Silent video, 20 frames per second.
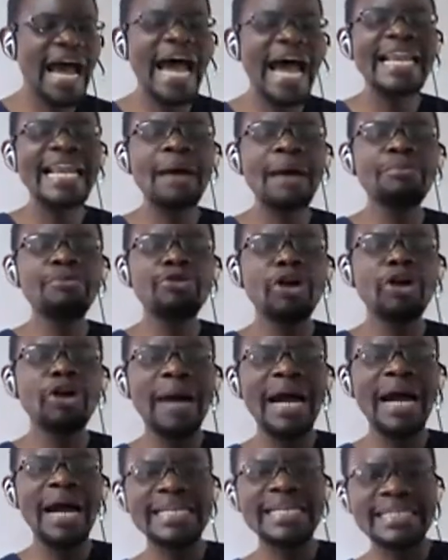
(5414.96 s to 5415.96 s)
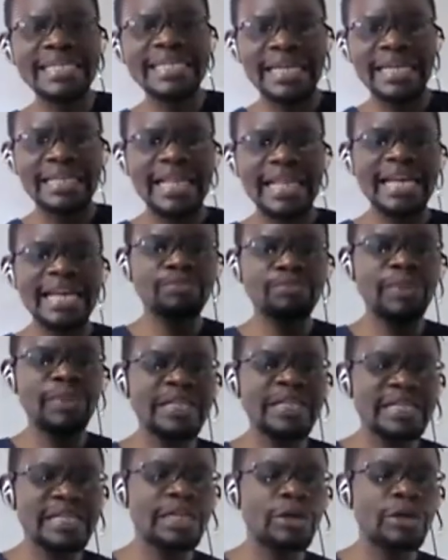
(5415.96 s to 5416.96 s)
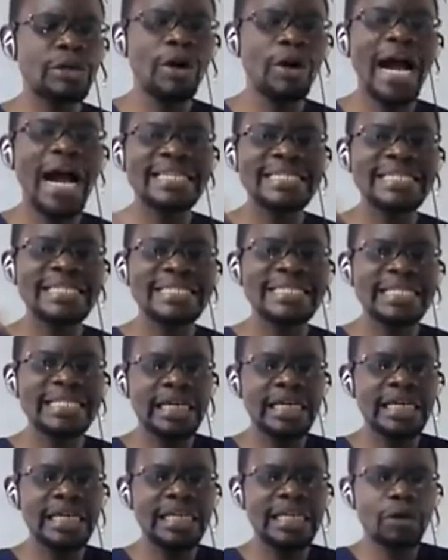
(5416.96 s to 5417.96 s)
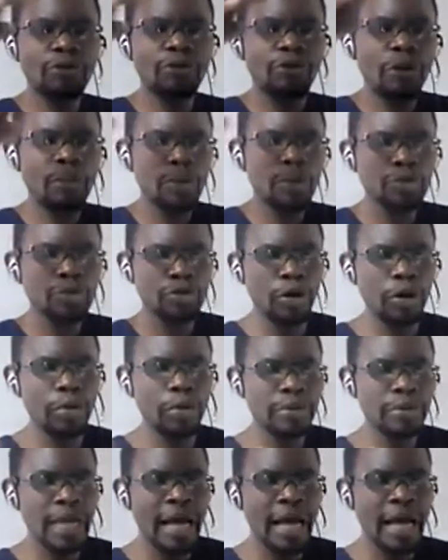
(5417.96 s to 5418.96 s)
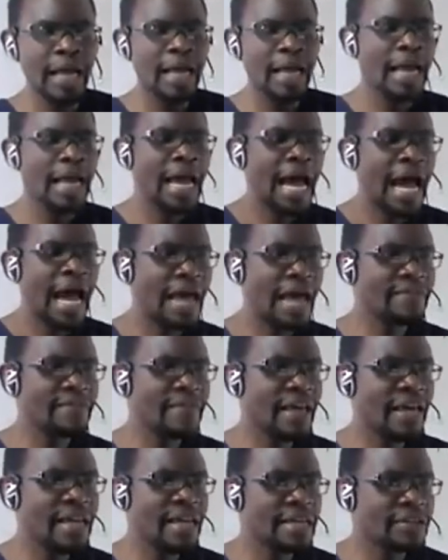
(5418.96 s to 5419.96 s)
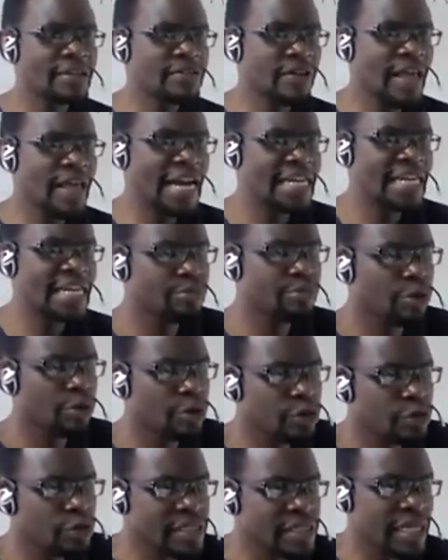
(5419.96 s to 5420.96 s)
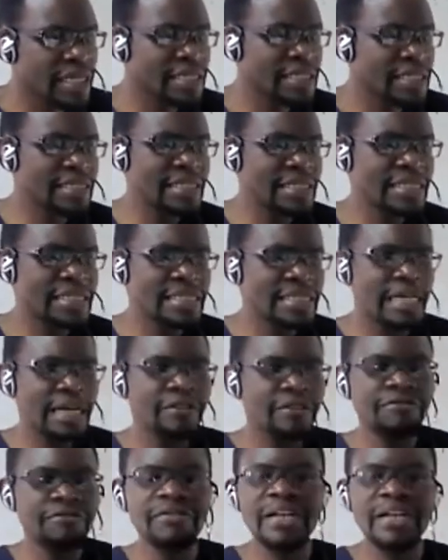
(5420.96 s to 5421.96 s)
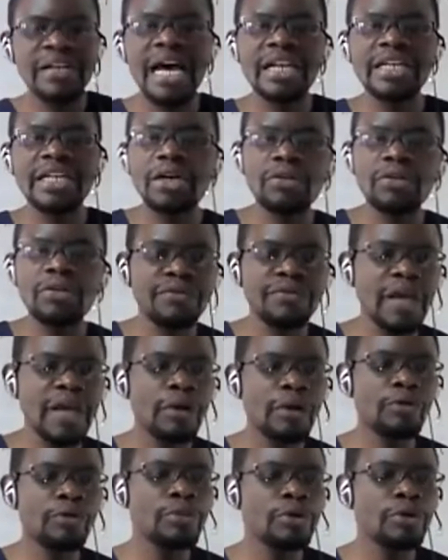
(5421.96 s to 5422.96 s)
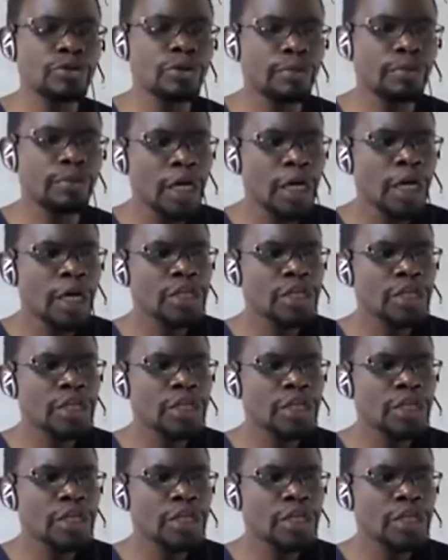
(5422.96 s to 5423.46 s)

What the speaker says: abnormality that basically occurs in the chromosome, yeah, and then so that it produces this Philadelphia chromosome.